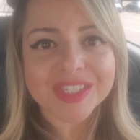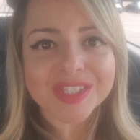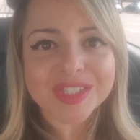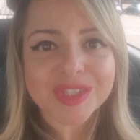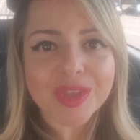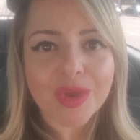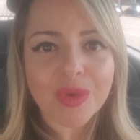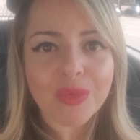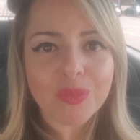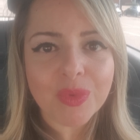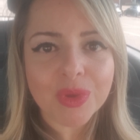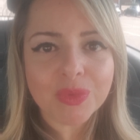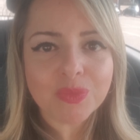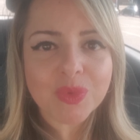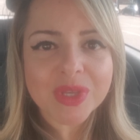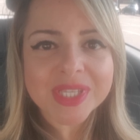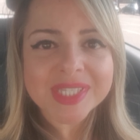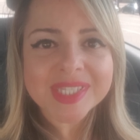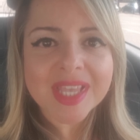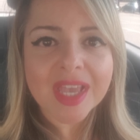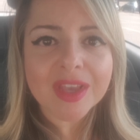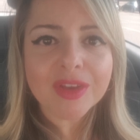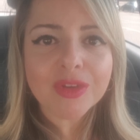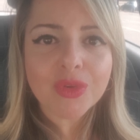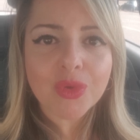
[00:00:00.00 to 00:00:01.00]
So when
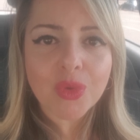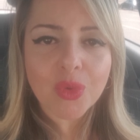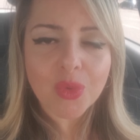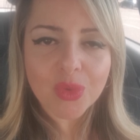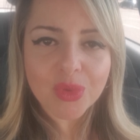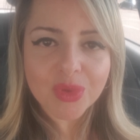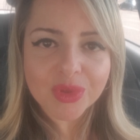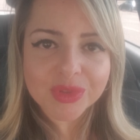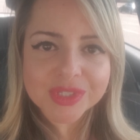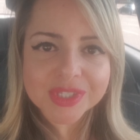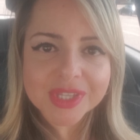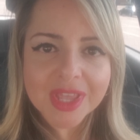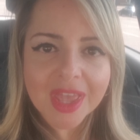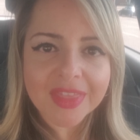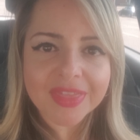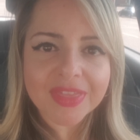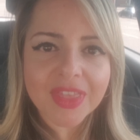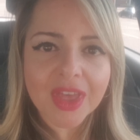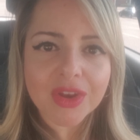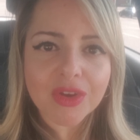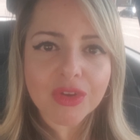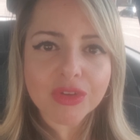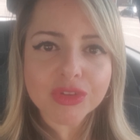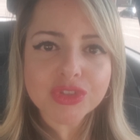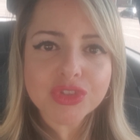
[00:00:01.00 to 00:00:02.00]
we set goals
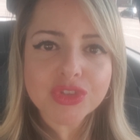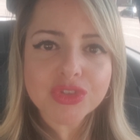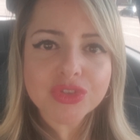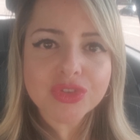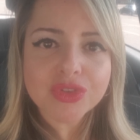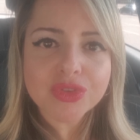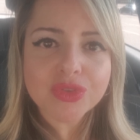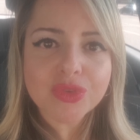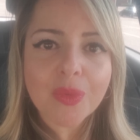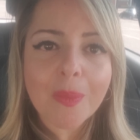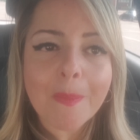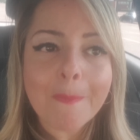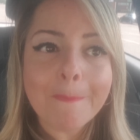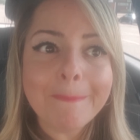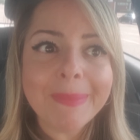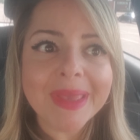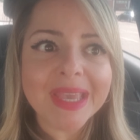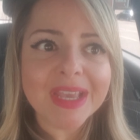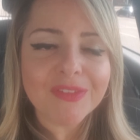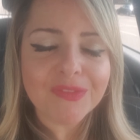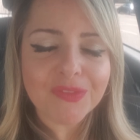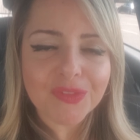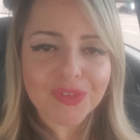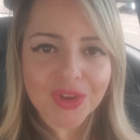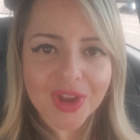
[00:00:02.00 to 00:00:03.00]
that are too
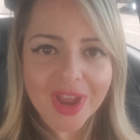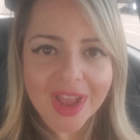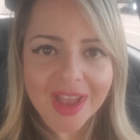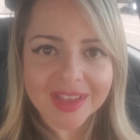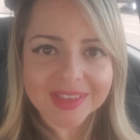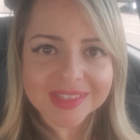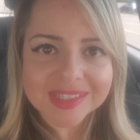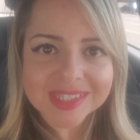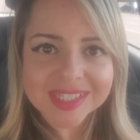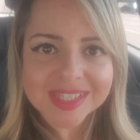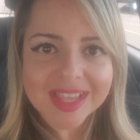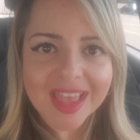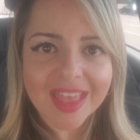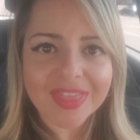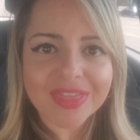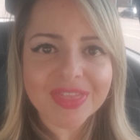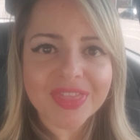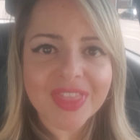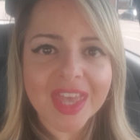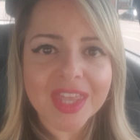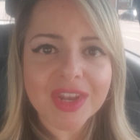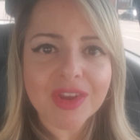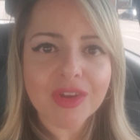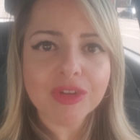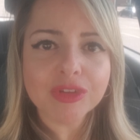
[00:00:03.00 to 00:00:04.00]
big for us,
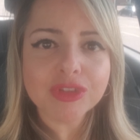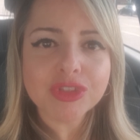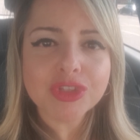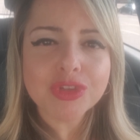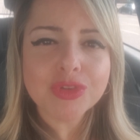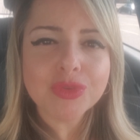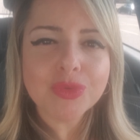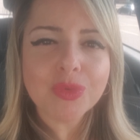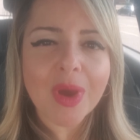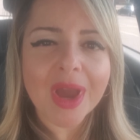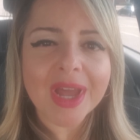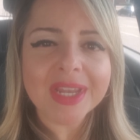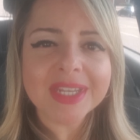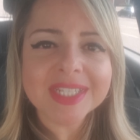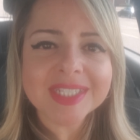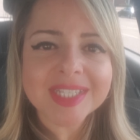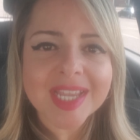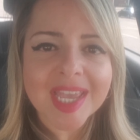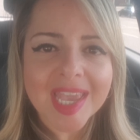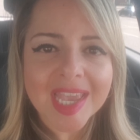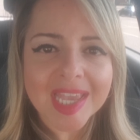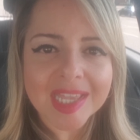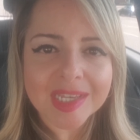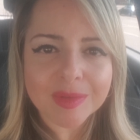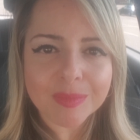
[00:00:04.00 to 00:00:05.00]
that are too
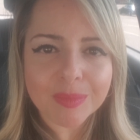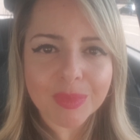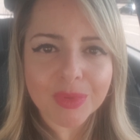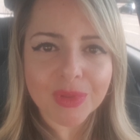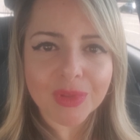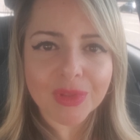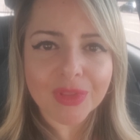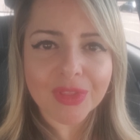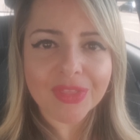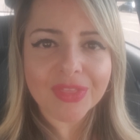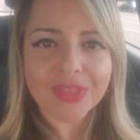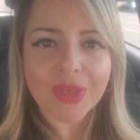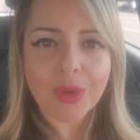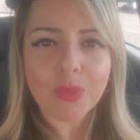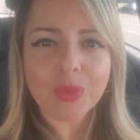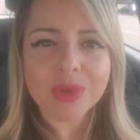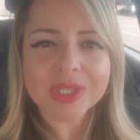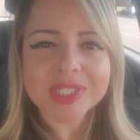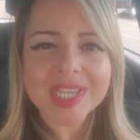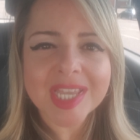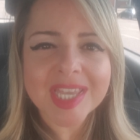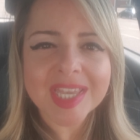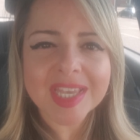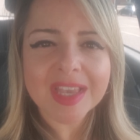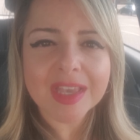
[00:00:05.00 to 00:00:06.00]
unattainable, that
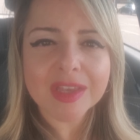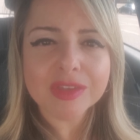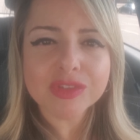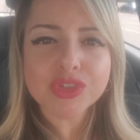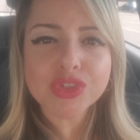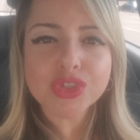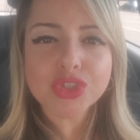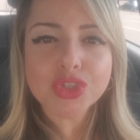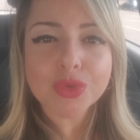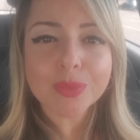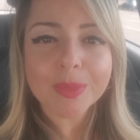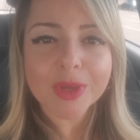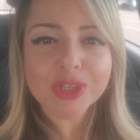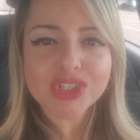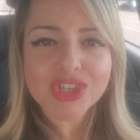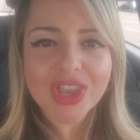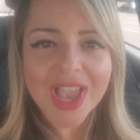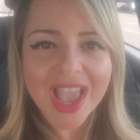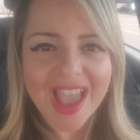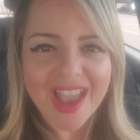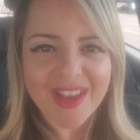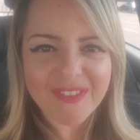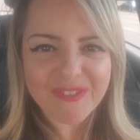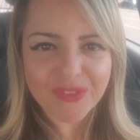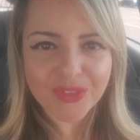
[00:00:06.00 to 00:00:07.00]
would take us too much
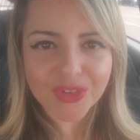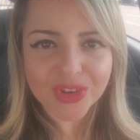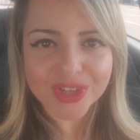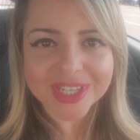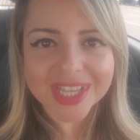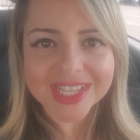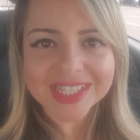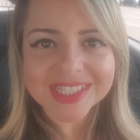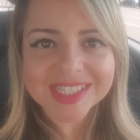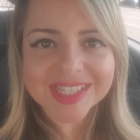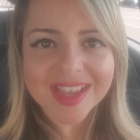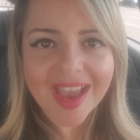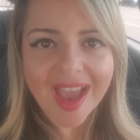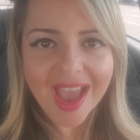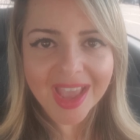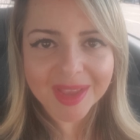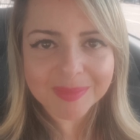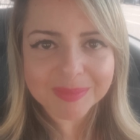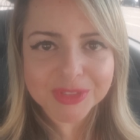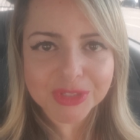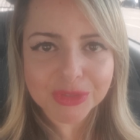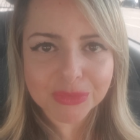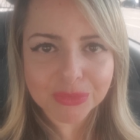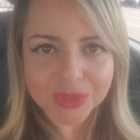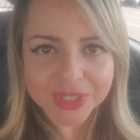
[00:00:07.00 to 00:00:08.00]
effort and
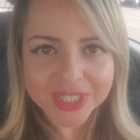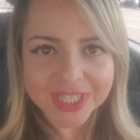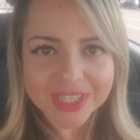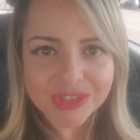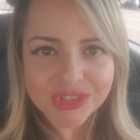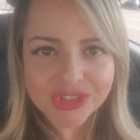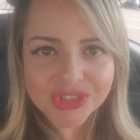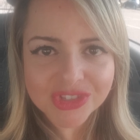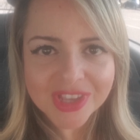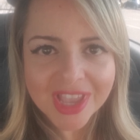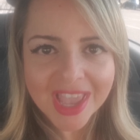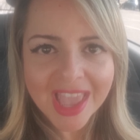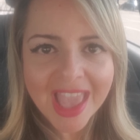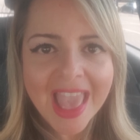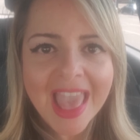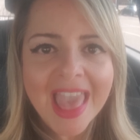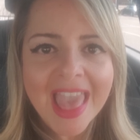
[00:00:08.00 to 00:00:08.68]
time to reach,